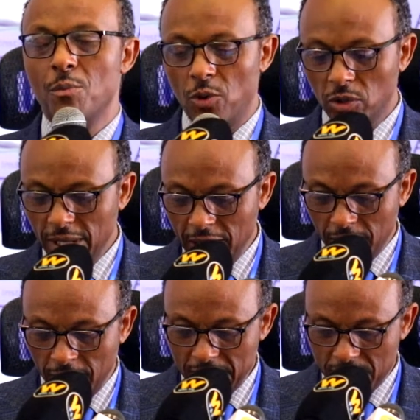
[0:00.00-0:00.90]

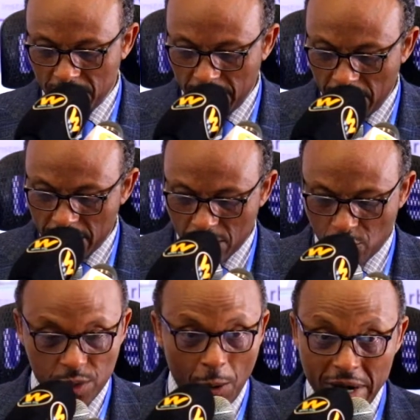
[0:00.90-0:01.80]
importantly, yesterday there
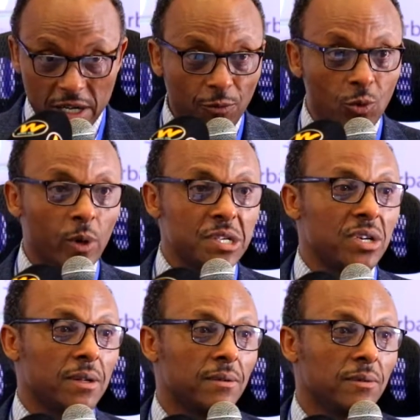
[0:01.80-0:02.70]
was a wonderful
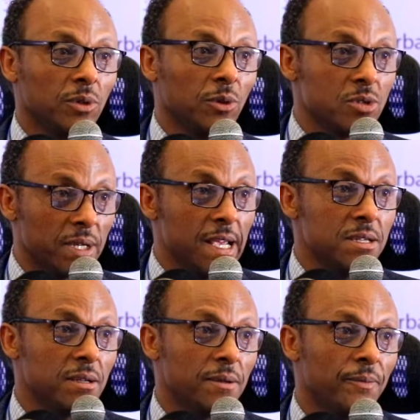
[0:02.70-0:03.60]
question that was raised,
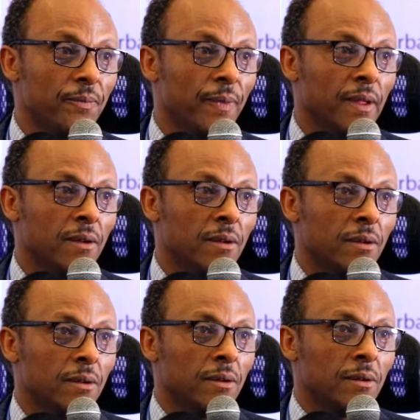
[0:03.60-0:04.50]

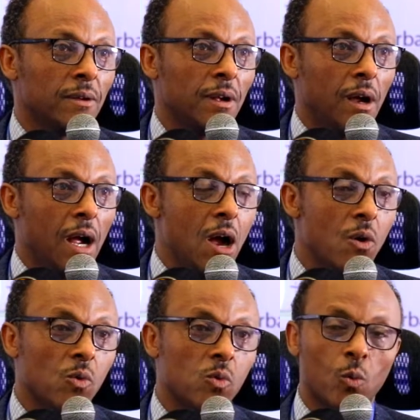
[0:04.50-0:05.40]
how
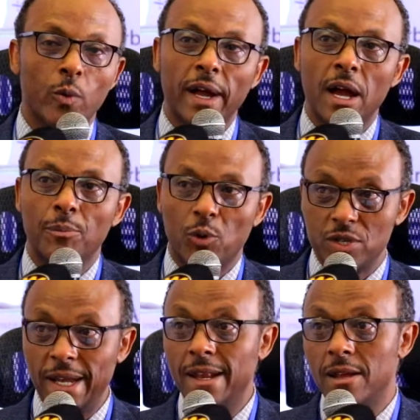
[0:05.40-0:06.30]
we can
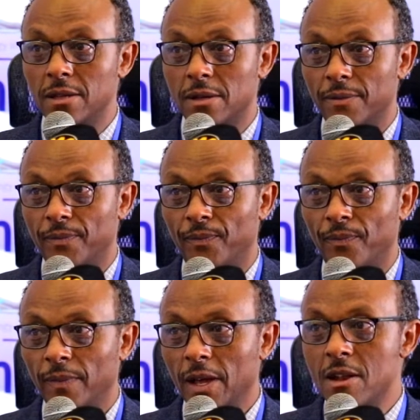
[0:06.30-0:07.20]
proceed it
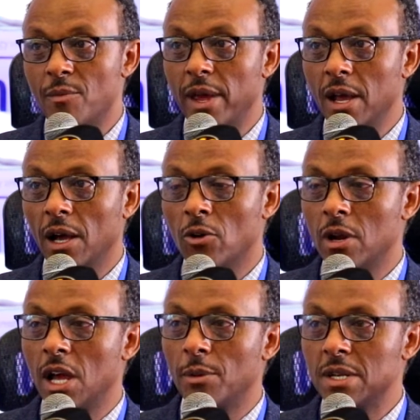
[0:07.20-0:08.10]
and make our
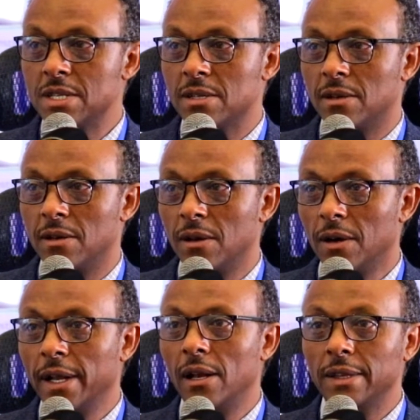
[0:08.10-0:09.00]
neighbors
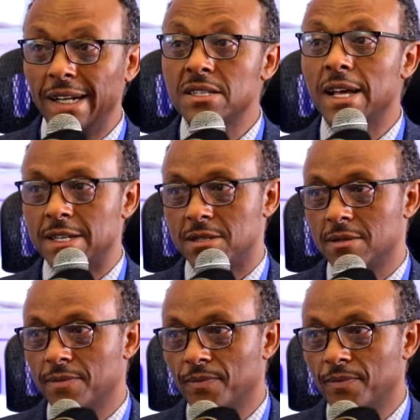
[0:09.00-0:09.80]
really trust us.